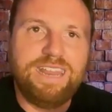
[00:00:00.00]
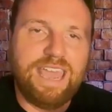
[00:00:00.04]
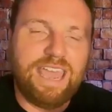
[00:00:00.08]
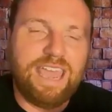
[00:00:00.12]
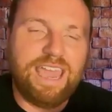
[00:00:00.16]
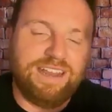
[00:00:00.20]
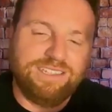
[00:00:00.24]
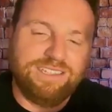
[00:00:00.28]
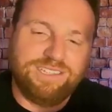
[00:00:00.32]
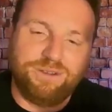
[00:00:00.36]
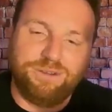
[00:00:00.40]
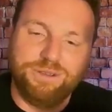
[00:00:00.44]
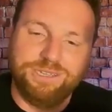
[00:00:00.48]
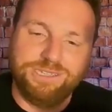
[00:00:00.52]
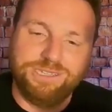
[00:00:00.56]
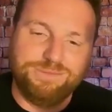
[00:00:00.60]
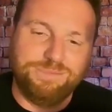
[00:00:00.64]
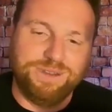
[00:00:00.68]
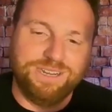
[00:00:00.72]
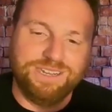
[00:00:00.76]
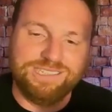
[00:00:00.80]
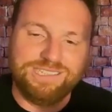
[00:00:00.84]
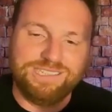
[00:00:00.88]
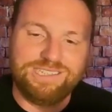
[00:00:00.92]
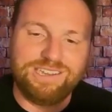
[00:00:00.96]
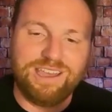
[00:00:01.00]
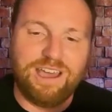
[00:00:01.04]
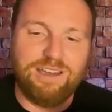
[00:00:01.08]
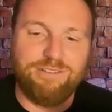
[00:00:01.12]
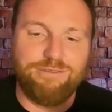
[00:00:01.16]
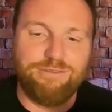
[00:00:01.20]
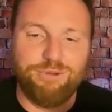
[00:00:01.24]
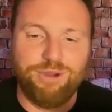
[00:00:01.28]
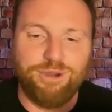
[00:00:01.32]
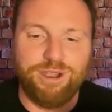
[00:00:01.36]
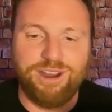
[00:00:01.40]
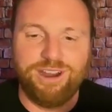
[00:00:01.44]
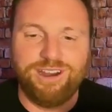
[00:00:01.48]
has always been in
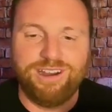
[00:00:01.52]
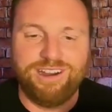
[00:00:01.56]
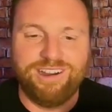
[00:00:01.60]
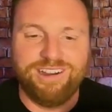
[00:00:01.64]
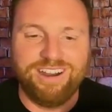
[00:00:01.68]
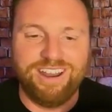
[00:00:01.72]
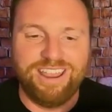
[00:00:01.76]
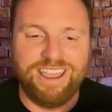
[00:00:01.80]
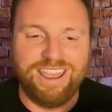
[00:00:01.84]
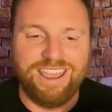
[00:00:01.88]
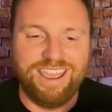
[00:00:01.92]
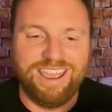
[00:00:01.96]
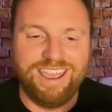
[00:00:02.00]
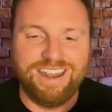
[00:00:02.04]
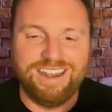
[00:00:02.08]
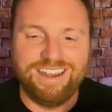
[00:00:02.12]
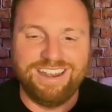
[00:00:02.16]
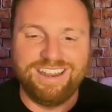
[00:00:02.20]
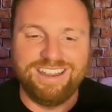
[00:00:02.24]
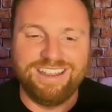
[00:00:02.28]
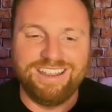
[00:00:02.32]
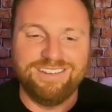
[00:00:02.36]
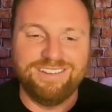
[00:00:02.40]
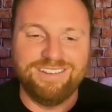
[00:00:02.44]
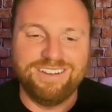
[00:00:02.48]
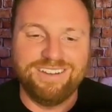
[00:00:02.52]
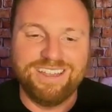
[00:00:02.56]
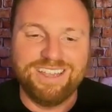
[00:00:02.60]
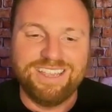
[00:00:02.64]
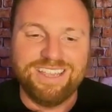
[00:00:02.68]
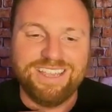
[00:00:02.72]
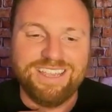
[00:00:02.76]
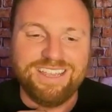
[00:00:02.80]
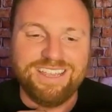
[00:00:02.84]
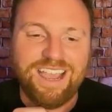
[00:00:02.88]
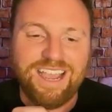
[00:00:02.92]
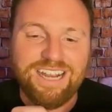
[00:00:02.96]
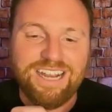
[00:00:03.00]
software and,
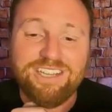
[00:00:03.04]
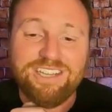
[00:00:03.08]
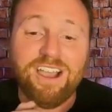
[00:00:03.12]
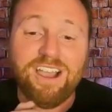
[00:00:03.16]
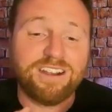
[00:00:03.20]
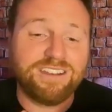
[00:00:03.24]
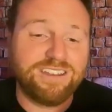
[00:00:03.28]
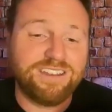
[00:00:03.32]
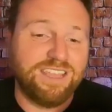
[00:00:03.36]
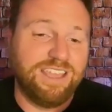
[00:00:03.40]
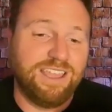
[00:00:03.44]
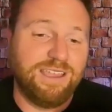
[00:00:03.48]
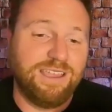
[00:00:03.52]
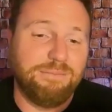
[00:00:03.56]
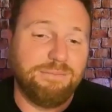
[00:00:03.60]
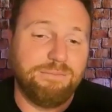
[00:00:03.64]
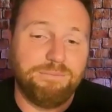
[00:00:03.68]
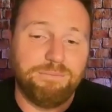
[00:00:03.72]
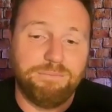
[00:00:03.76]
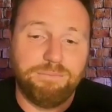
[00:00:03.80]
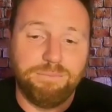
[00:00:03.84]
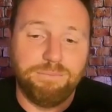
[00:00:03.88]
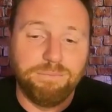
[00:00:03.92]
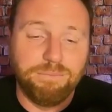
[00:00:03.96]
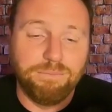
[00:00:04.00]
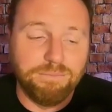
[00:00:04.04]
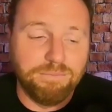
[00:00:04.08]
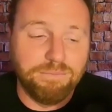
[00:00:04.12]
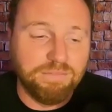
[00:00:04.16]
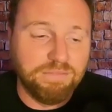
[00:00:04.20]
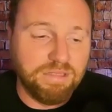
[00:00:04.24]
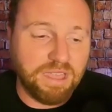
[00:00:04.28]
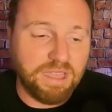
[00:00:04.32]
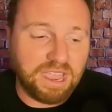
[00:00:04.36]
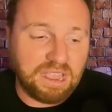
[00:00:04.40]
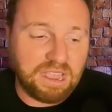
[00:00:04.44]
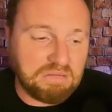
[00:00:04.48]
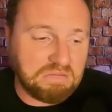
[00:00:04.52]
I talk to him
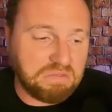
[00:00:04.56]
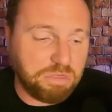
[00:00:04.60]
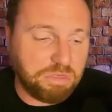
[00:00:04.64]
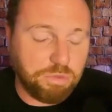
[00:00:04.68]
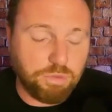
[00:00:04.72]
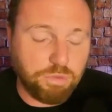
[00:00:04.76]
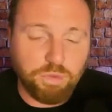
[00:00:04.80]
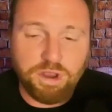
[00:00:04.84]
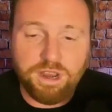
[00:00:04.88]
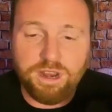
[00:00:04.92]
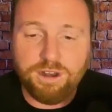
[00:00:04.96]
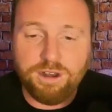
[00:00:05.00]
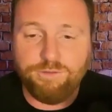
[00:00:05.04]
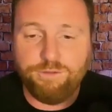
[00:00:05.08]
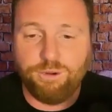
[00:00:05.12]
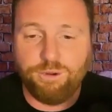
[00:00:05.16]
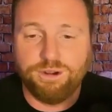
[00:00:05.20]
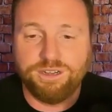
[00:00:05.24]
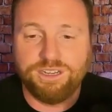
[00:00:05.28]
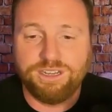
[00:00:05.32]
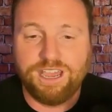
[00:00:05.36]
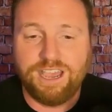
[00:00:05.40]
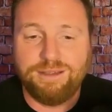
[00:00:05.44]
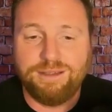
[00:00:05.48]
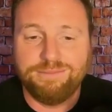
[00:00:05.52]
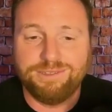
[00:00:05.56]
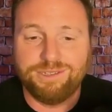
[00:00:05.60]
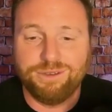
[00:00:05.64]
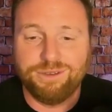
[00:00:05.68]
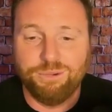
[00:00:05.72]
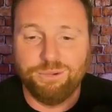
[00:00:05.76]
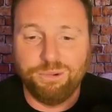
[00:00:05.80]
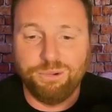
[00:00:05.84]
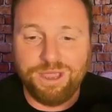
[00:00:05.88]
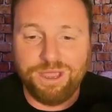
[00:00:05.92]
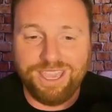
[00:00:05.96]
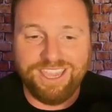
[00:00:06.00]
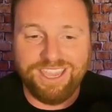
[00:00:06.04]
like 3 to 4 times a
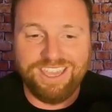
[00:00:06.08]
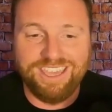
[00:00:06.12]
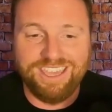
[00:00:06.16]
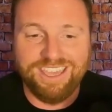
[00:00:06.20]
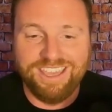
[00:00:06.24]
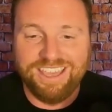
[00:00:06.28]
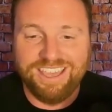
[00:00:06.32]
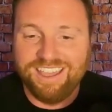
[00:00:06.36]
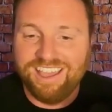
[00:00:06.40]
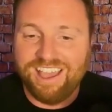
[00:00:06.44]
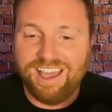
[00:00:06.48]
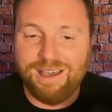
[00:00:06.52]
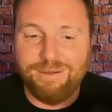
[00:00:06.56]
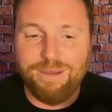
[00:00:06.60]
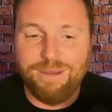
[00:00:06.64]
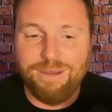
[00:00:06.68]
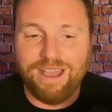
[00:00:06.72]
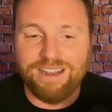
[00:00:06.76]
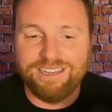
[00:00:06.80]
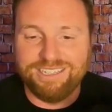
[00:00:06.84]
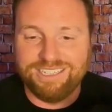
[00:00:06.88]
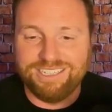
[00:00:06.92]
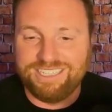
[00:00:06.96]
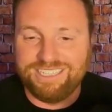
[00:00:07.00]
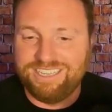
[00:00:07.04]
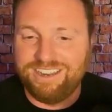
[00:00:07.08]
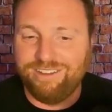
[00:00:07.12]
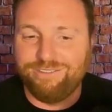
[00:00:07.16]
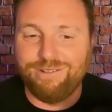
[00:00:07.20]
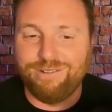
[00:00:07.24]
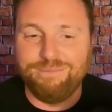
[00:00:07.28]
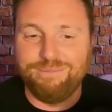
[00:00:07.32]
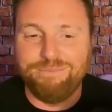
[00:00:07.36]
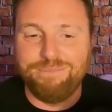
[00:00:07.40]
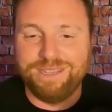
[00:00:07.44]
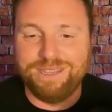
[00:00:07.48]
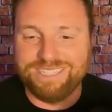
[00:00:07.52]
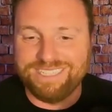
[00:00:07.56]
week about just
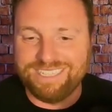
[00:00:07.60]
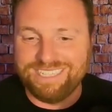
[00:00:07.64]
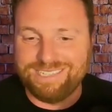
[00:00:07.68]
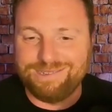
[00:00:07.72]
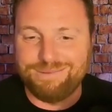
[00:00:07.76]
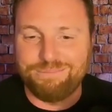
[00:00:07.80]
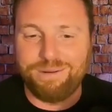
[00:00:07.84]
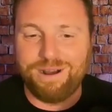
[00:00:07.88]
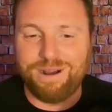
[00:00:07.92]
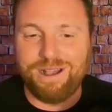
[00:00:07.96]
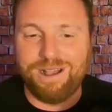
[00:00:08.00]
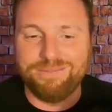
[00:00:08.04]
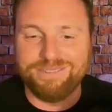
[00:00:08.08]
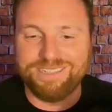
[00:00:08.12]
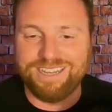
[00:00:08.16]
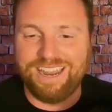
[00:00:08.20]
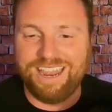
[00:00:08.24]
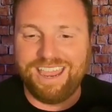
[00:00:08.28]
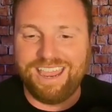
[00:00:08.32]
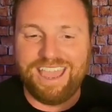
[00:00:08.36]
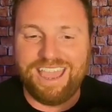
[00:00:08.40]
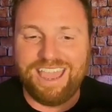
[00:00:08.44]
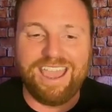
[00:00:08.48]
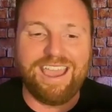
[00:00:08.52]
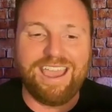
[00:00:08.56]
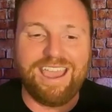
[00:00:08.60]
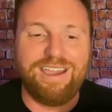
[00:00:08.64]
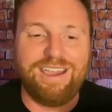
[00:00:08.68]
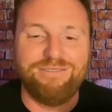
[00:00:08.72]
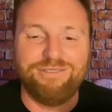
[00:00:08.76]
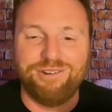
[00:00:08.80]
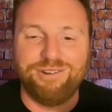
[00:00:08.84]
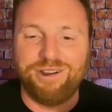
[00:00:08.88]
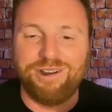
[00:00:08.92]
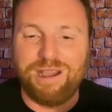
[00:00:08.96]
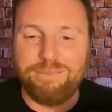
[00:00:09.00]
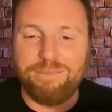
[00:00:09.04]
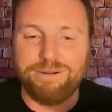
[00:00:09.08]
different business problems that I have
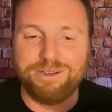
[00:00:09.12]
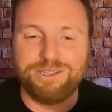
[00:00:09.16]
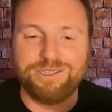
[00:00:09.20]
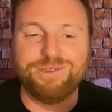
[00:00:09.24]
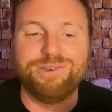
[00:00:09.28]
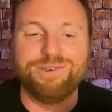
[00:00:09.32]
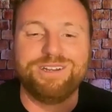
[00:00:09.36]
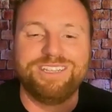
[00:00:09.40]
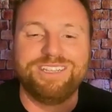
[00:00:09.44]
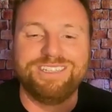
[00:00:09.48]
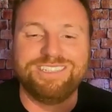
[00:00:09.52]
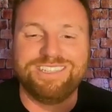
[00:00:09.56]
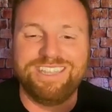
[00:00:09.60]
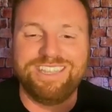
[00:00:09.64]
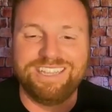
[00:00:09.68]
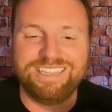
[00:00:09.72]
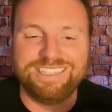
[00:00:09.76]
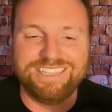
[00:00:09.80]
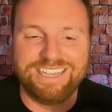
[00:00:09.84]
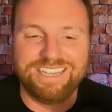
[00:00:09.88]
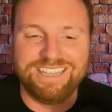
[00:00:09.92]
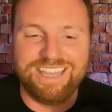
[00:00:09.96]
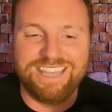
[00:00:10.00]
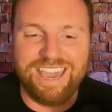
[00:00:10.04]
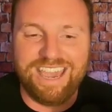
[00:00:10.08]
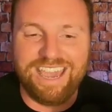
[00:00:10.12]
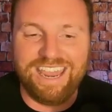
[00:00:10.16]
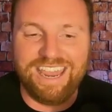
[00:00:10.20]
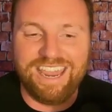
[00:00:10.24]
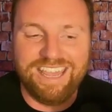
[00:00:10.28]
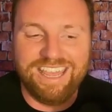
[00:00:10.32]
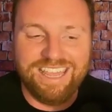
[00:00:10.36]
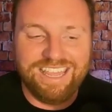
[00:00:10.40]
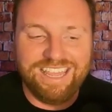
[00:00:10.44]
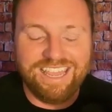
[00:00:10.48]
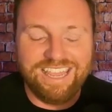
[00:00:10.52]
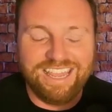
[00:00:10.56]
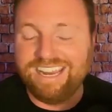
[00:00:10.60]
or opportunities and things like that. And
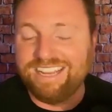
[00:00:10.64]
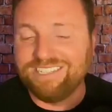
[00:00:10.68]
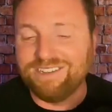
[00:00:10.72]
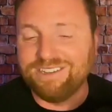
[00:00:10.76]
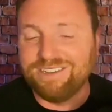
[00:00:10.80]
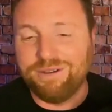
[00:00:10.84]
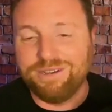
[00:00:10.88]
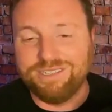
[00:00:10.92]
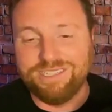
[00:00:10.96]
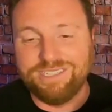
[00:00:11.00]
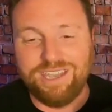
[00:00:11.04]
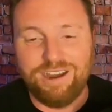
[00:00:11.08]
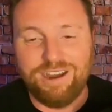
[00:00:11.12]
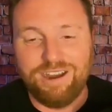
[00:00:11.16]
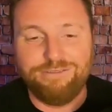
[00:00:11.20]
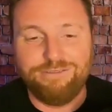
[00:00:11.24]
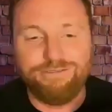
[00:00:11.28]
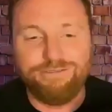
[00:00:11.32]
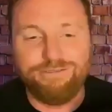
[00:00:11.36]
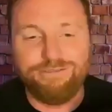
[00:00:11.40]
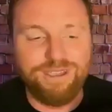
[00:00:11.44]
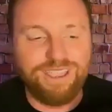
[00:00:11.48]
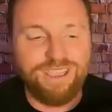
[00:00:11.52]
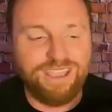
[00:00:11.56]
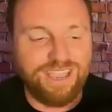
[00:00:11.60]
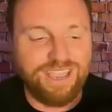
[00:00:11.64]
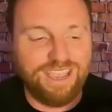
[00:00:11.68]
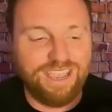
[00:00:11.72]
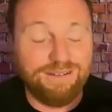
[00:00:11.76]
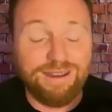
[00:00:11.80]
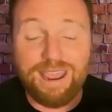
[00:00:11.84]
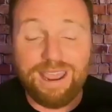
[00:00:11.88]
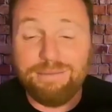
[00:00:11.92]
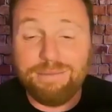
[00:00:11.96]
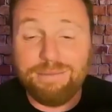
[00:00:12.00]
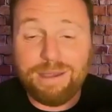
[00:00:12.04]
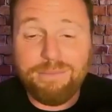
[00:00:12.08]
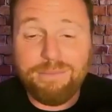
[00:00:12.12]
he's always there for me.
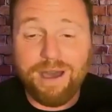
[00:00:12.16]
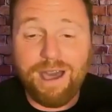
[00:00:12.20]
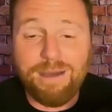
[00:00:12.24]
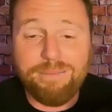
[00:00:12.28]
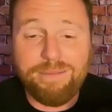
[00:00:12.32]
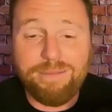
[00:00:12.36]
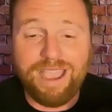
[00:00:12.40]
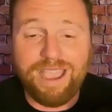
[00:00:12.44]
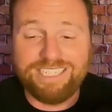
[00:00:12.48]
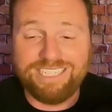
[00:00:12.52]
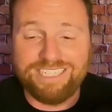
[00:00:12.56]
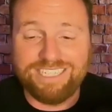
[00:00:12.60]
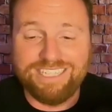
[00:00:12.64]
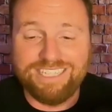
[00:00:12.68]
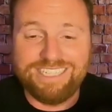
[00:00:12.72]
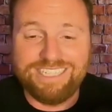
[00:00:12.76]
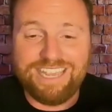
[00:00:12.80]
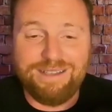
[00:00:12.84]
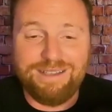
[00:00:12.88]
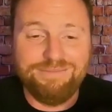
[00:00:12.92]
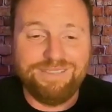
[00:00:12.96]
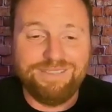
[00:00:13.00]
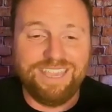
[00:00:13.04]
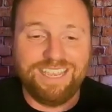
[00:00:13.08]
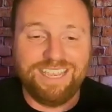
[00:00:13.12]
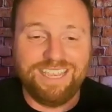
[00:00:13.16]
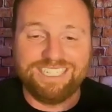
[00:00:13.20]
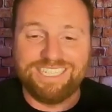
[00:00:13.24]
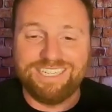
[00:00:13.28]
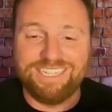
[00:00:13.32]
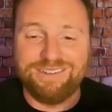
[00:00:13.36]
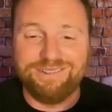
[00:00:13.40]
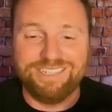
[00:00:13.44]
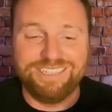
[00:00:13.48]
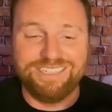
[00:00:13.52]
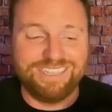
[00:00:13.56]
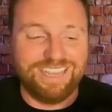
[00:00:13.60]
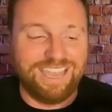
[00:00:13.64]
And my mom, actually the same thing. She
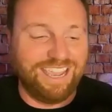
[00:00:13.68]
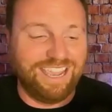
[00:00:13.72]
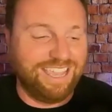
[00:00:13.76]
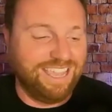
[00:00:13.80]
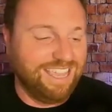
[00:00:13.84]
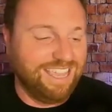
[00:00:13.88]
was like,